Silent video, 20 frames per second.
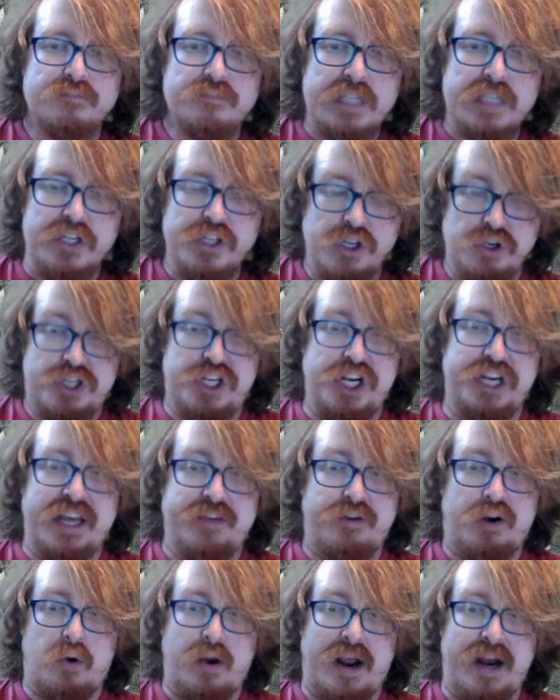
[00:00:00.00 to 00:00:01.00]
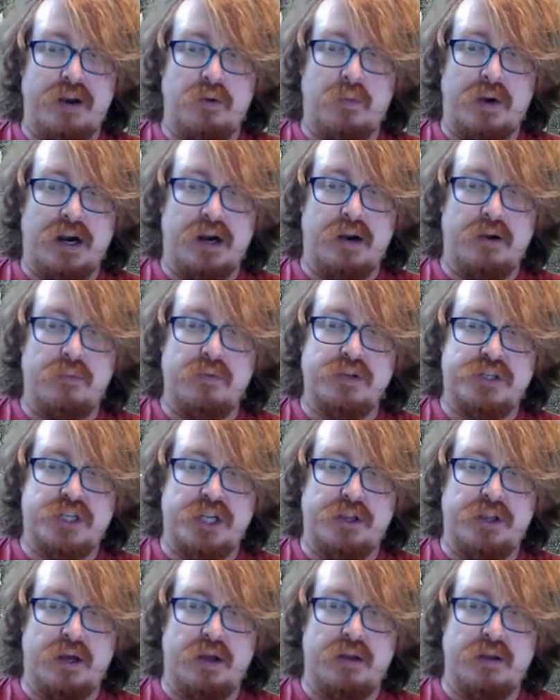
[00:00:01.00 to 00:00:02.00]
you should give credit to
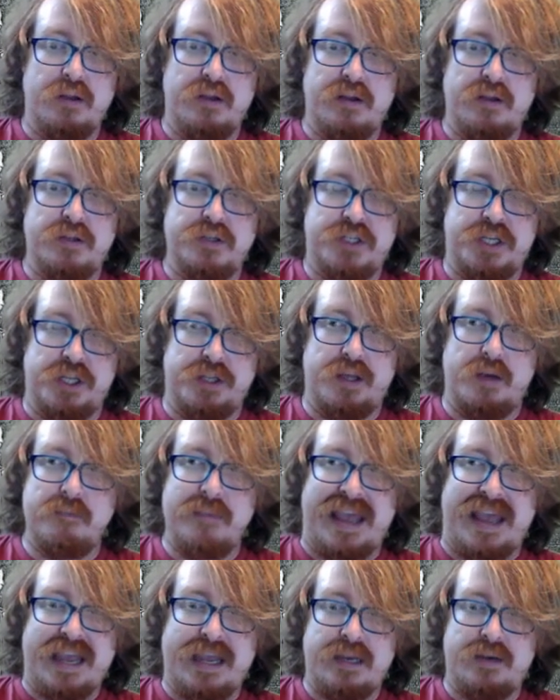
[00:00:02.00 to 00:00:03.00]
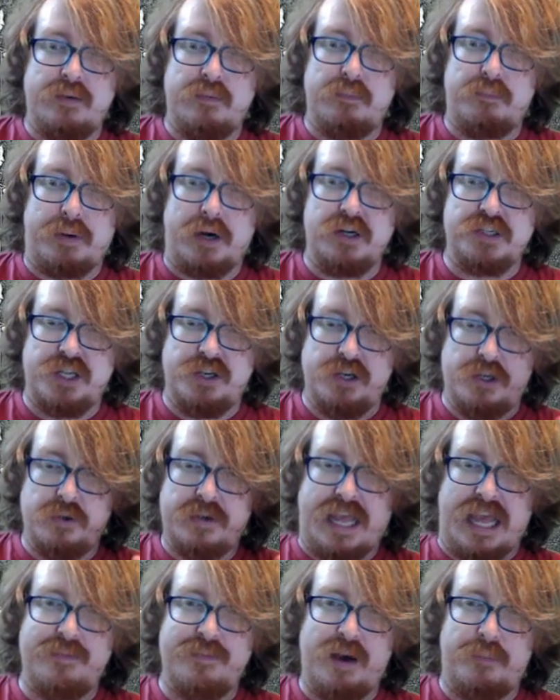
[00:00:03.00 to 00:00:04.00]
the main person who
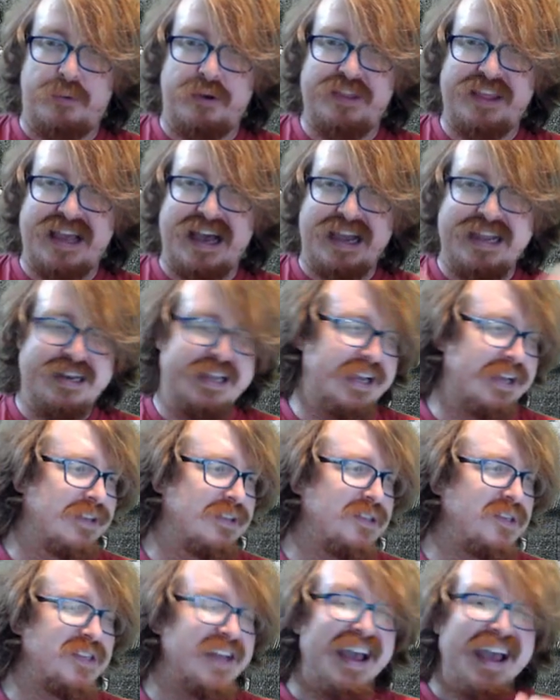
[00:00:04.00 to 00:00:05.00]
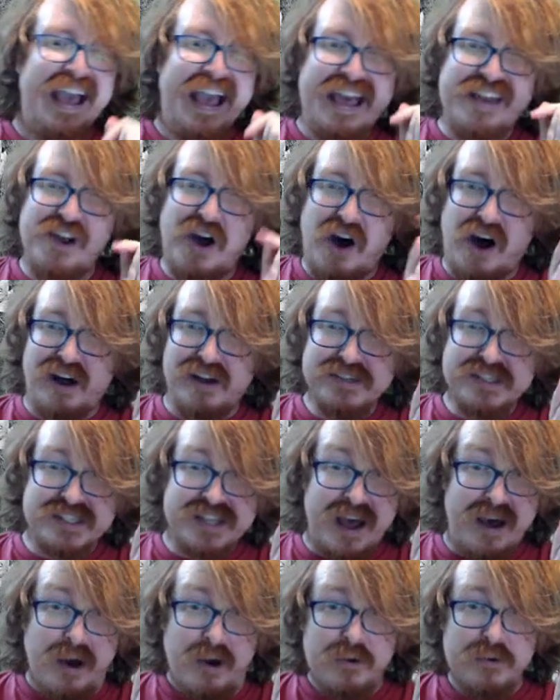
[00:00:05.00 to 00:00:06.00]
came up with the ideas, and
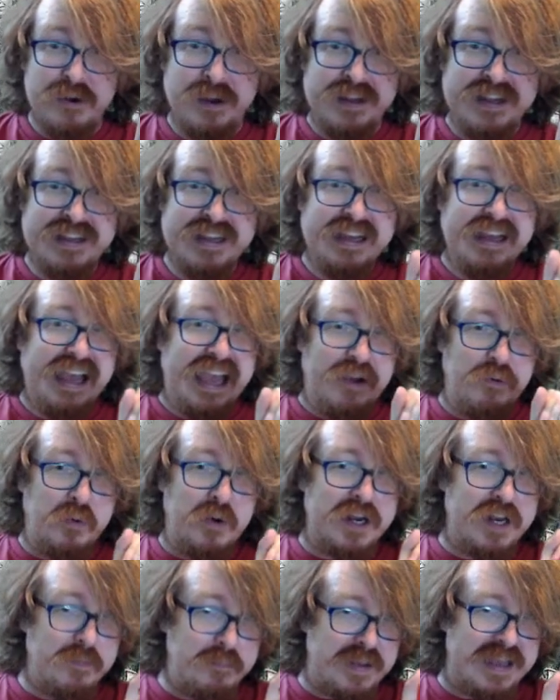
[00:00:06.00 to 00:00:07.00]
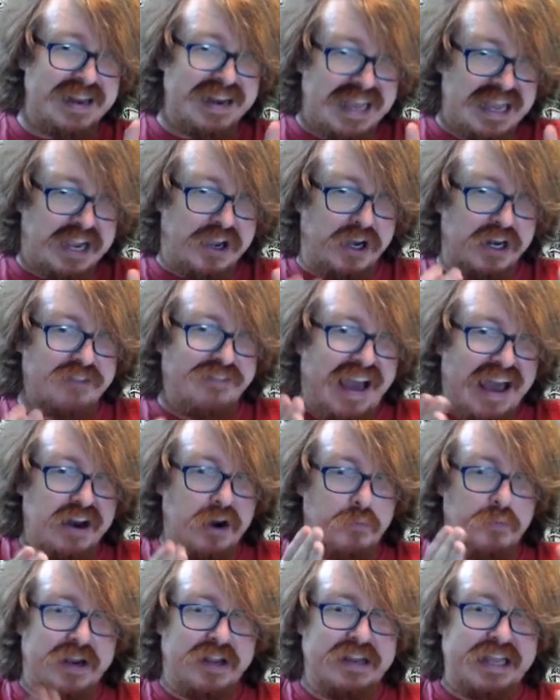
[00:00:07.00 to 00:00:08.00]
also it could have had a
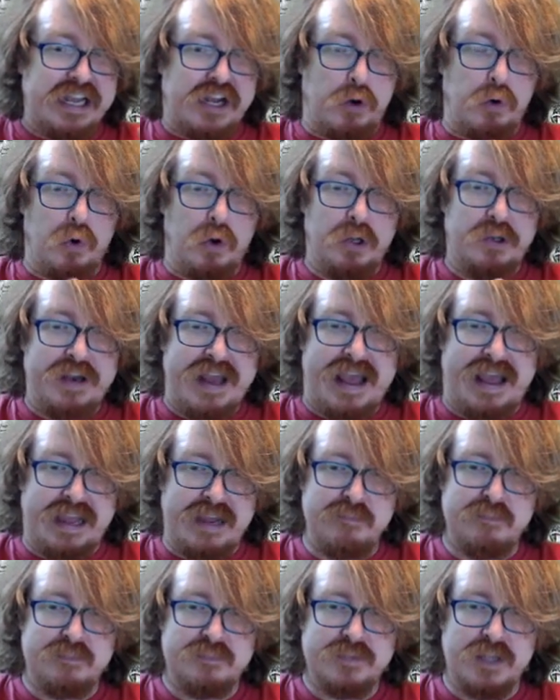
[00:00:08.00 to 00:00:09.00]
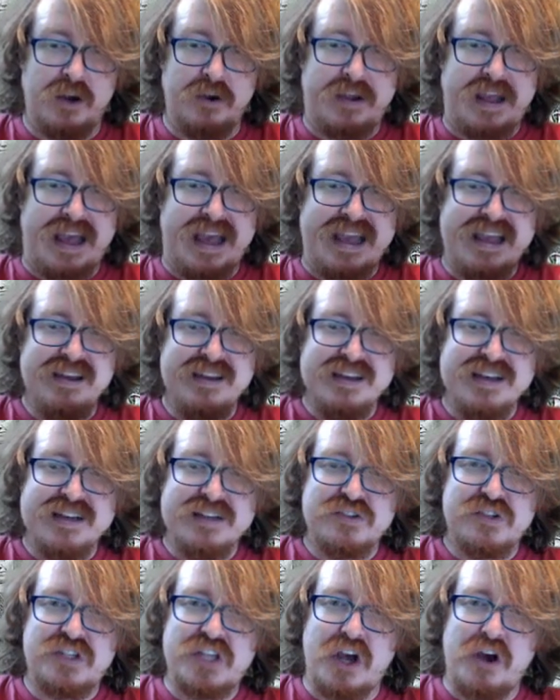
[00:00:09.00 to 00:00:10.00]
really cool name. Okay,
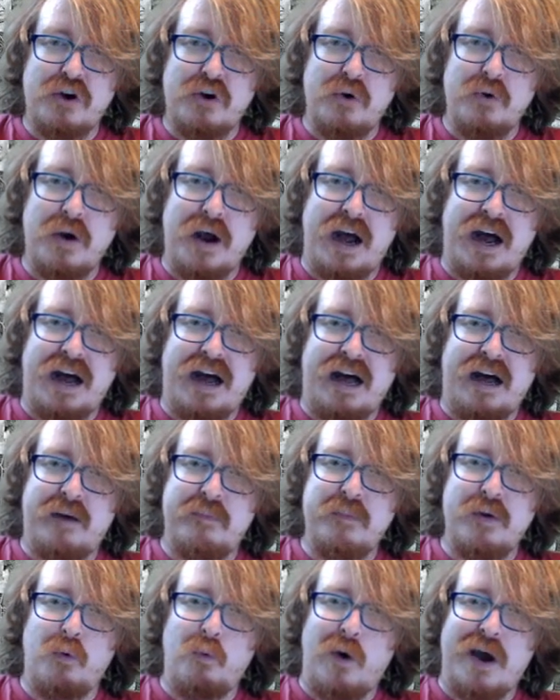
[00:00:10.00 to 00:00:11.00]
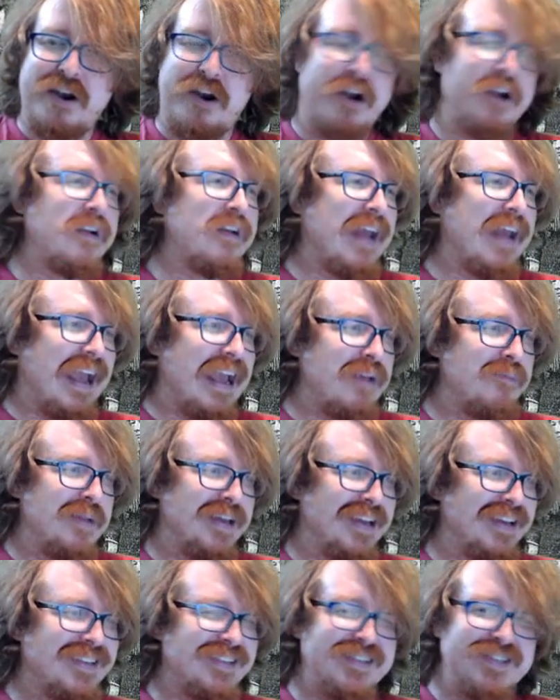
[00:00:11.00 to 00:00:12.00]
so what her name
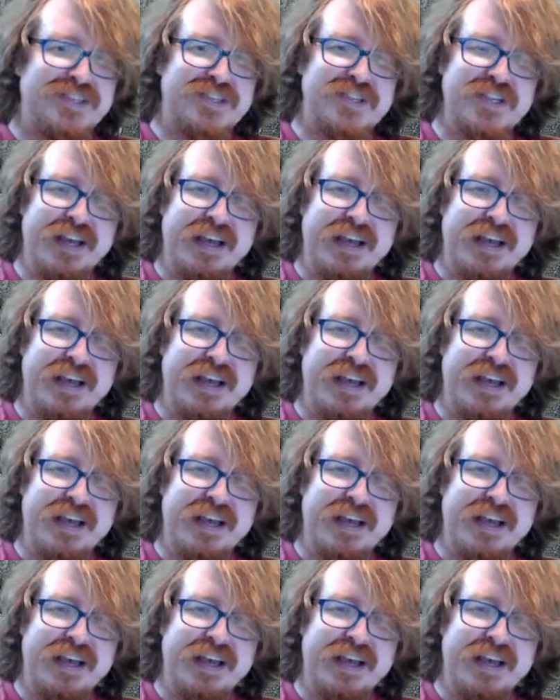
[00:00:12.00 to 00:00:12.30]
is